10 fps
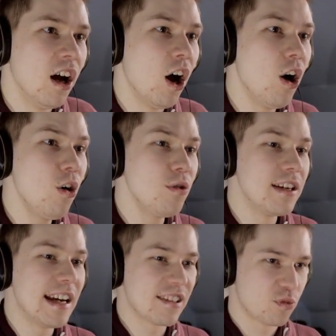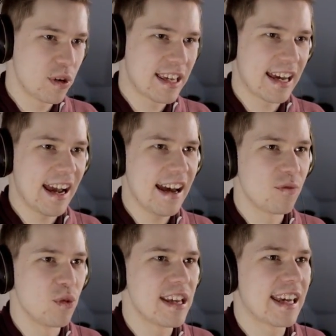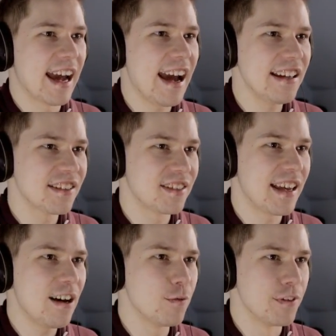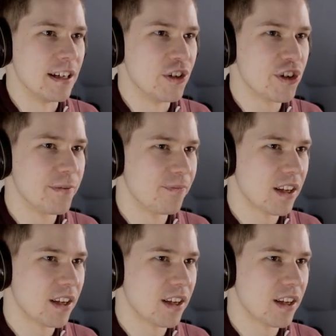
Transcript: Oh yes, we can salvage